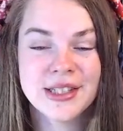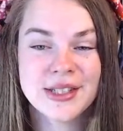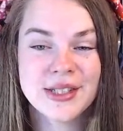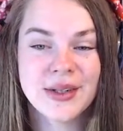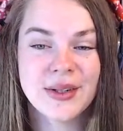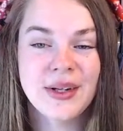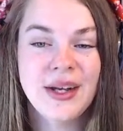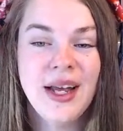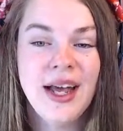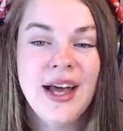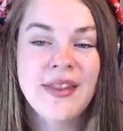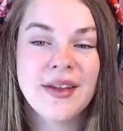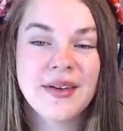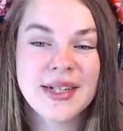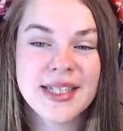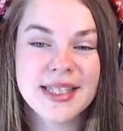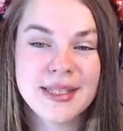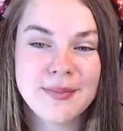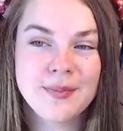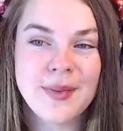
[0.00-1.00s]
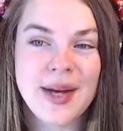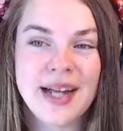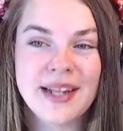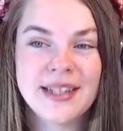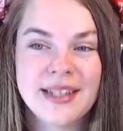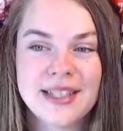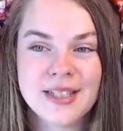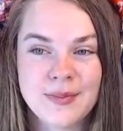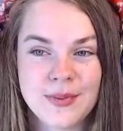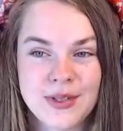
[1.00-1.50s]
So there is a
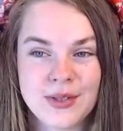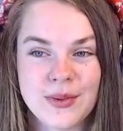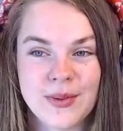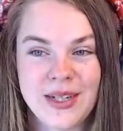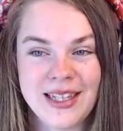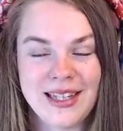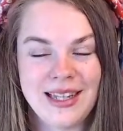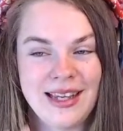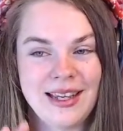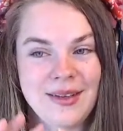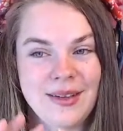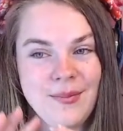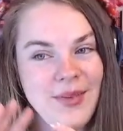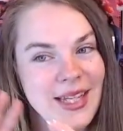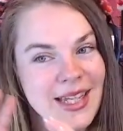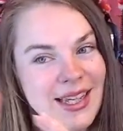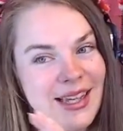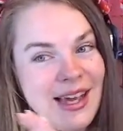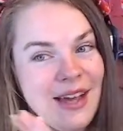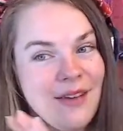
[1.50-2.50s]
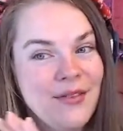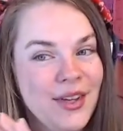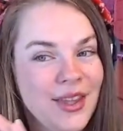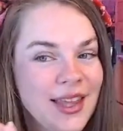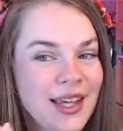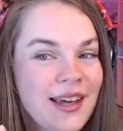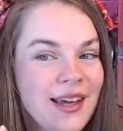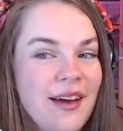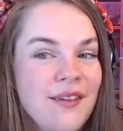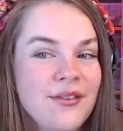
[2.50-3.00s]
balance between like making
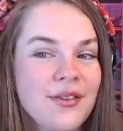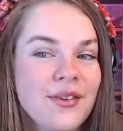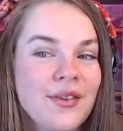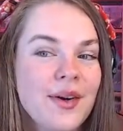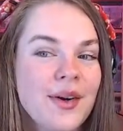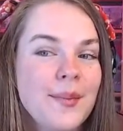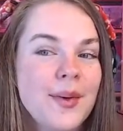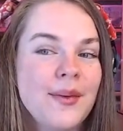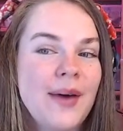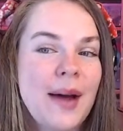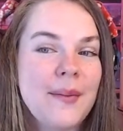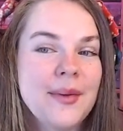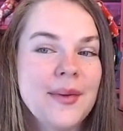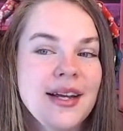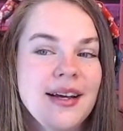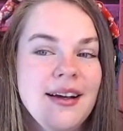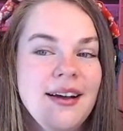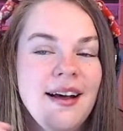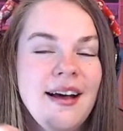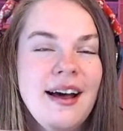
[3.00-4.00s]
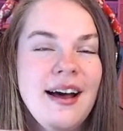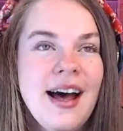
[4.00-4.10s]
everything ever a parameter,